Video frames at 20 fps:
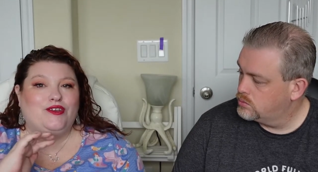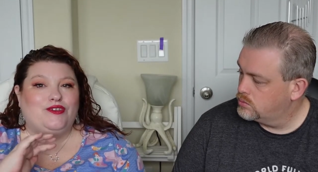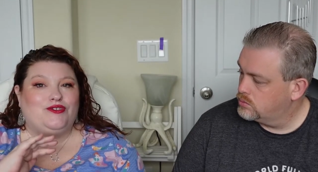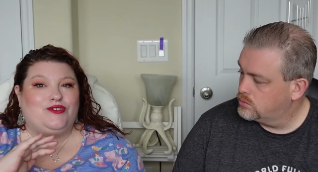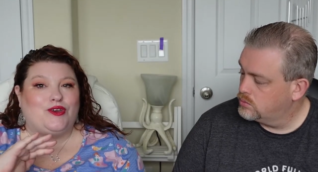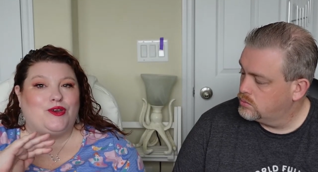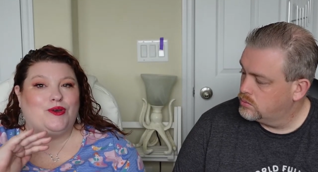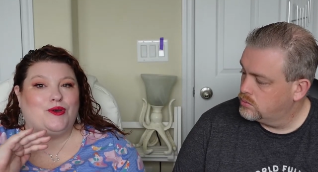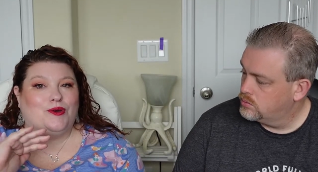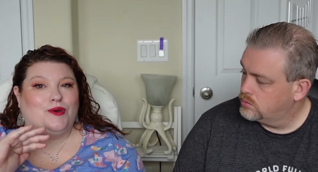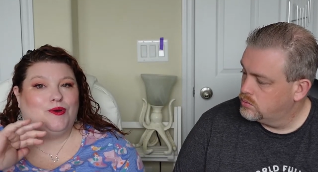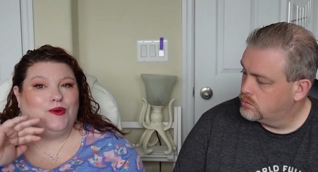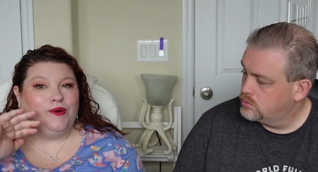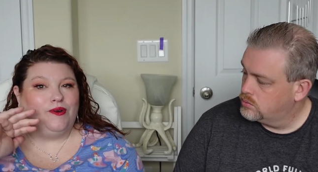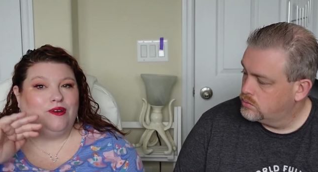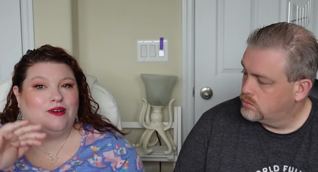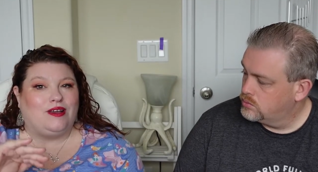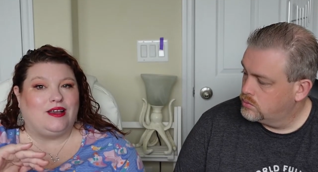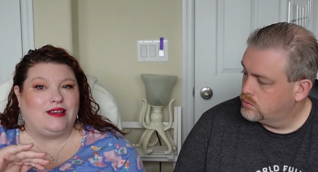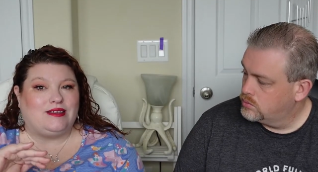
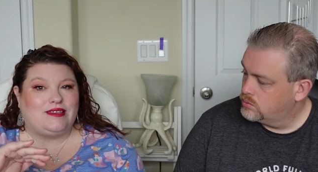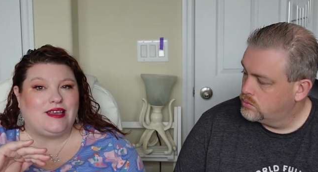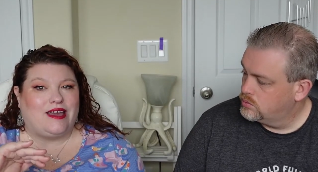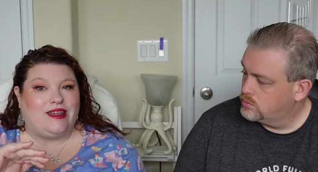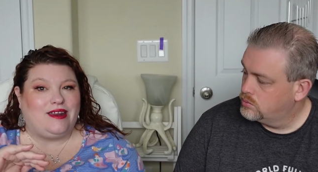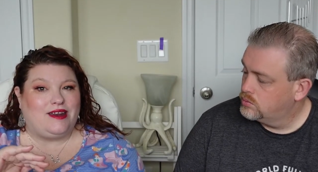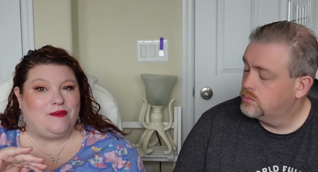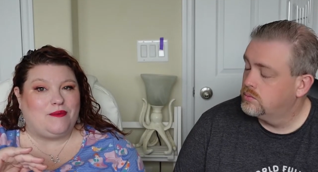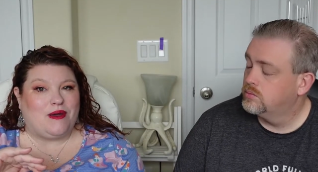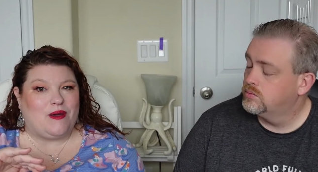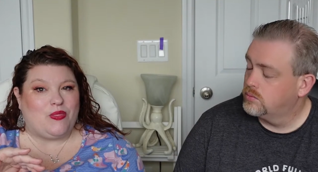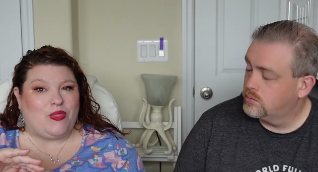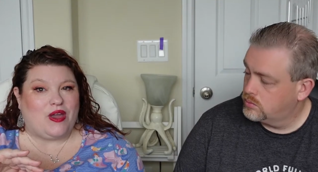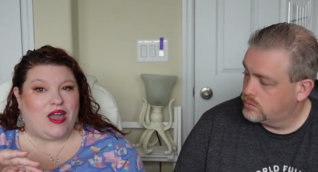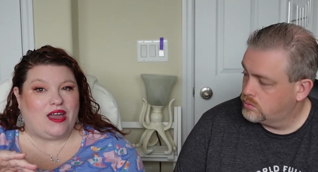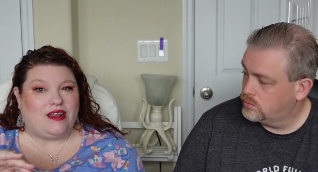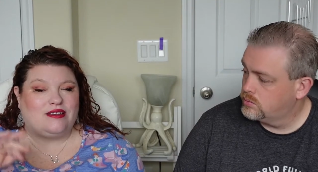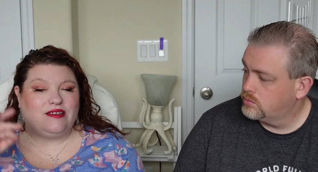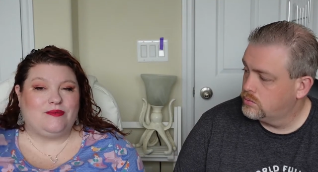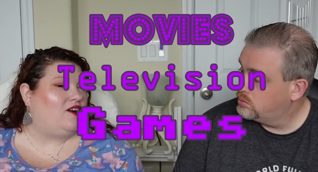Speaker 1: so excited about
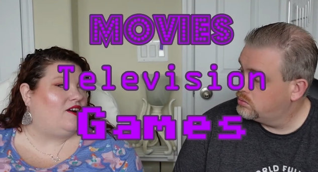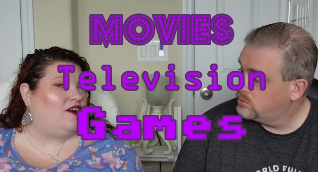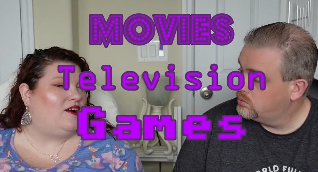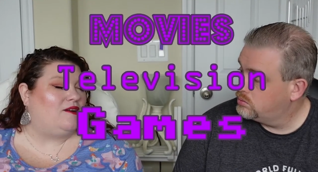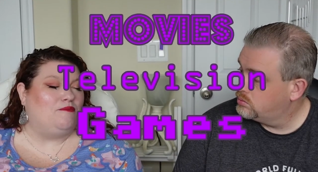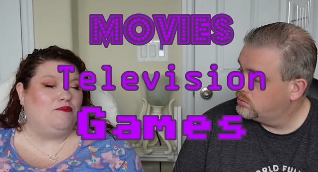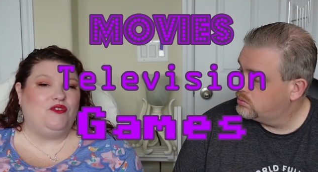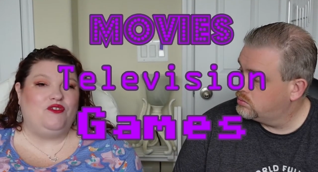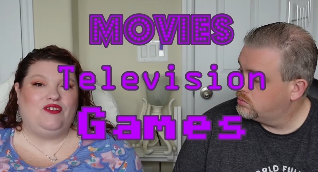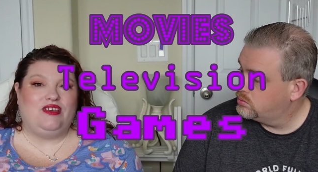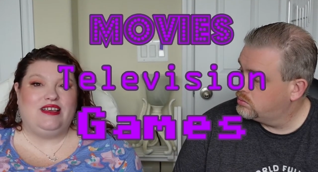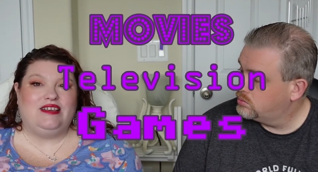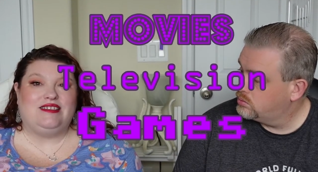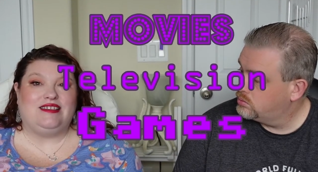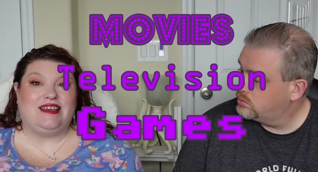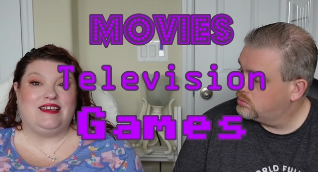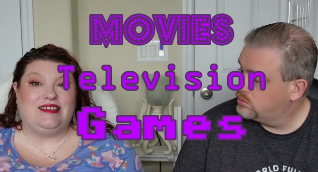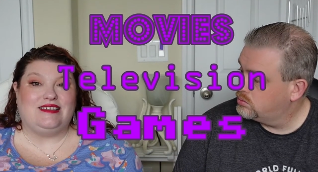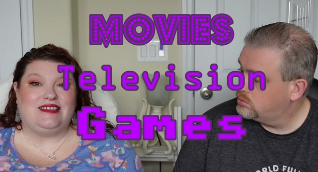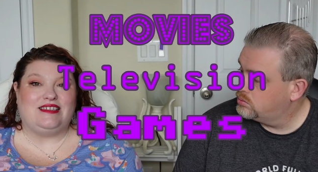that. Our movies
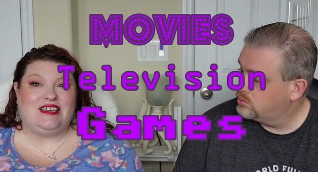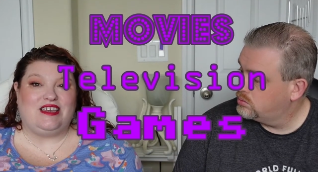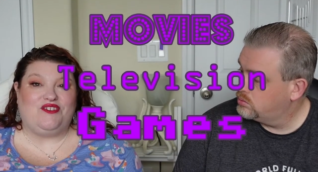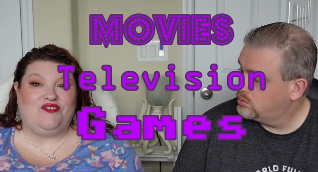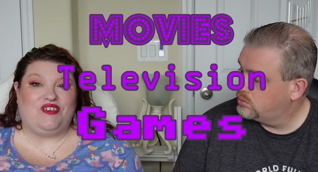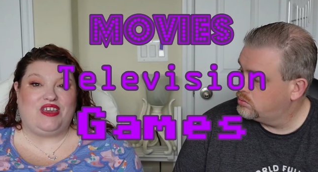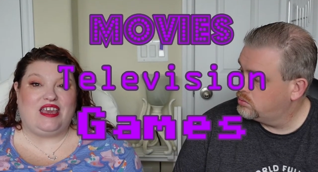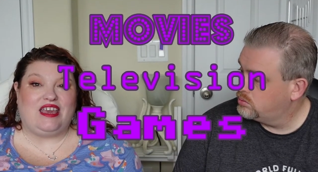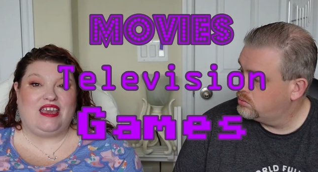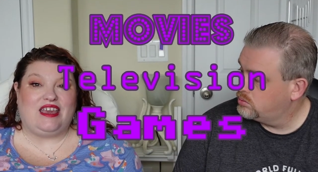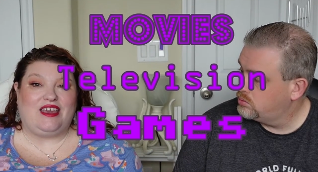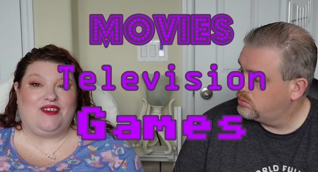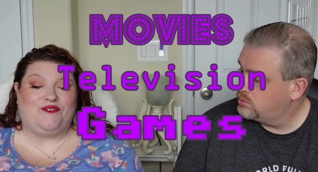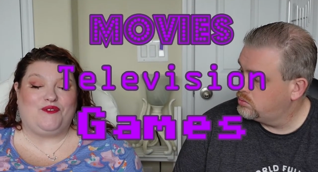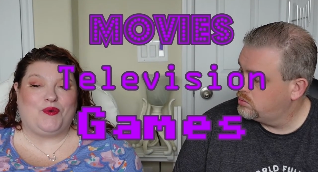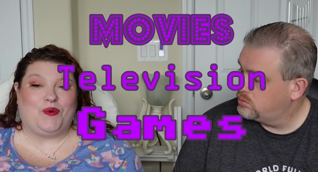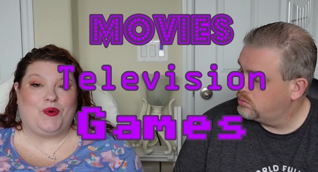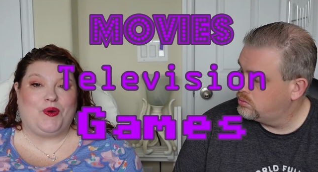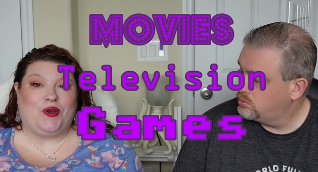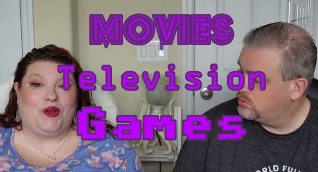and TV
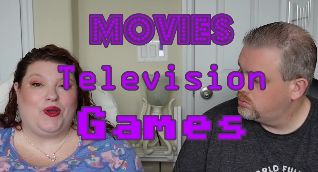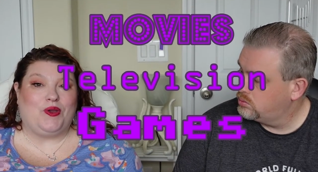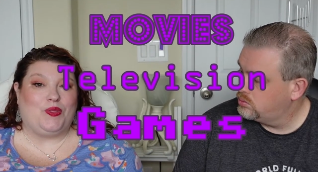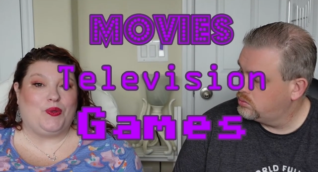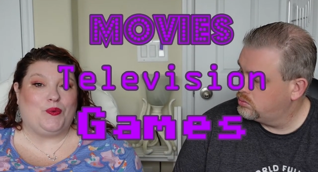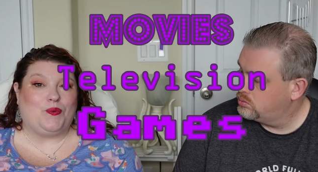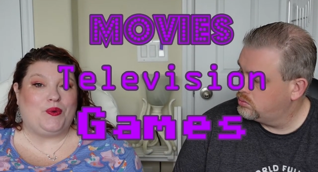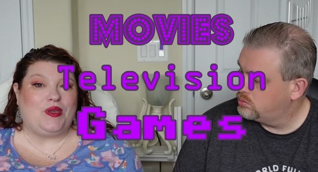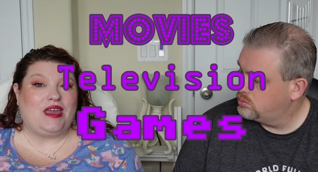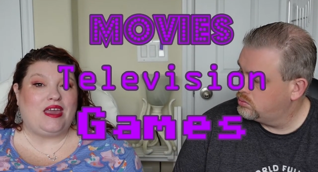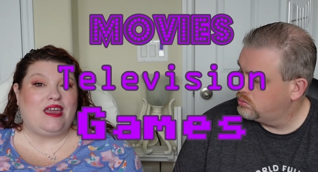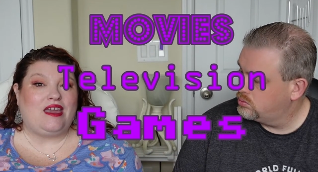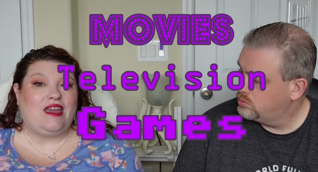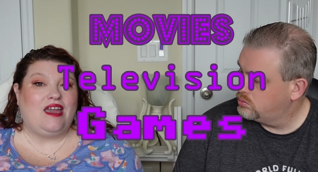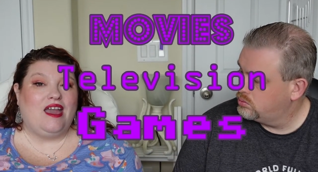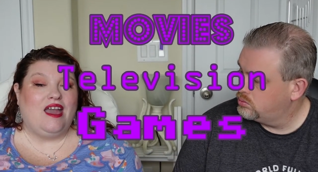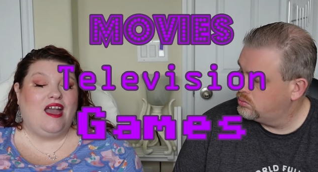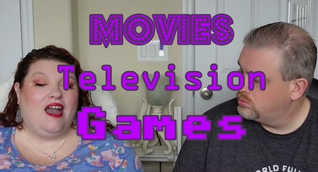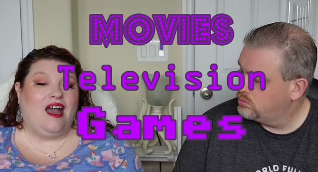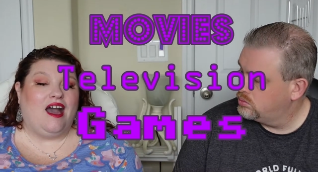for the week.
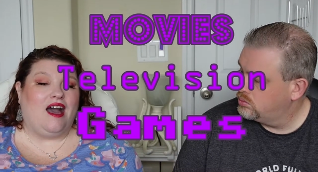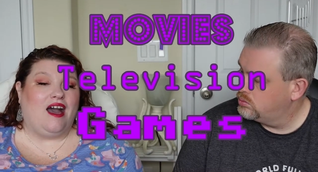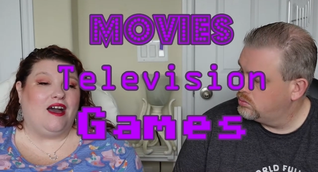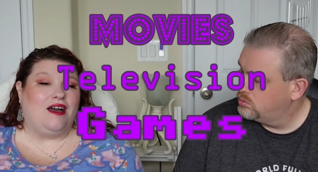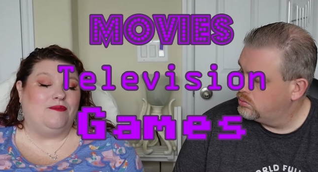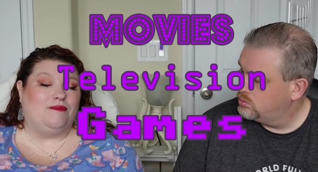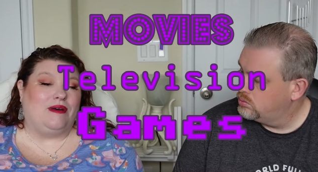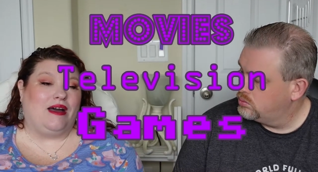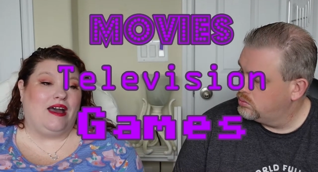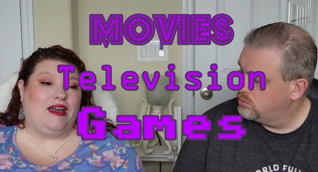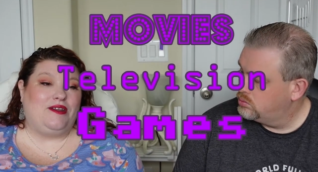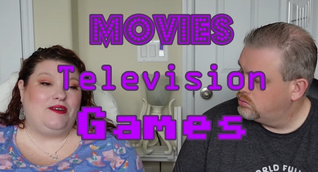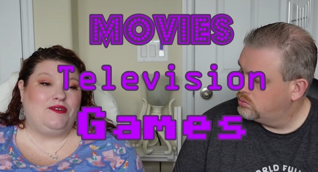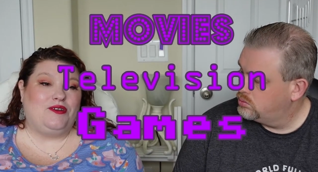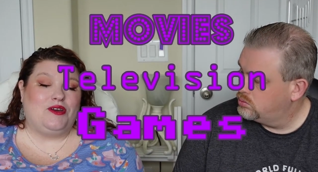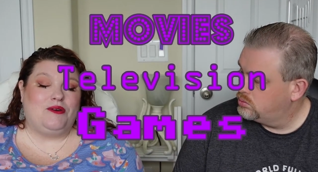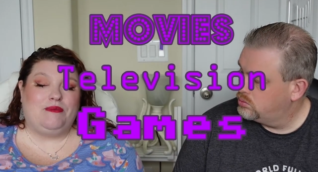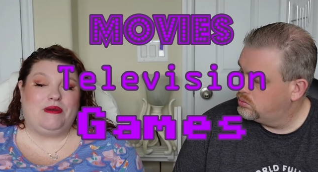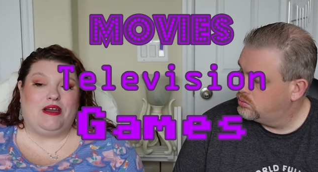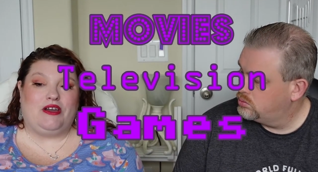Um, I don't
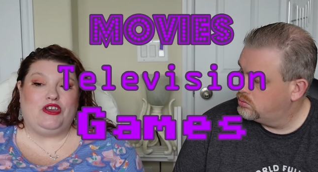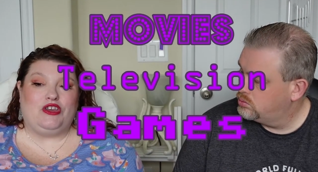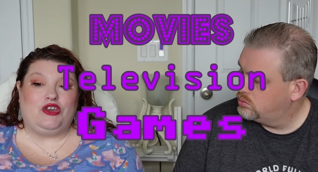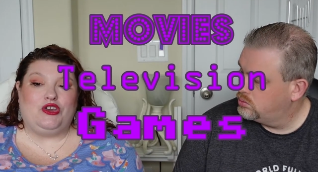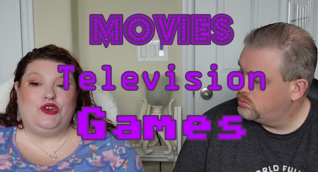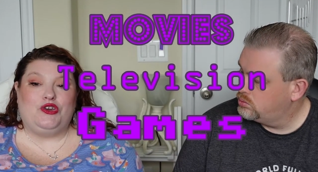know about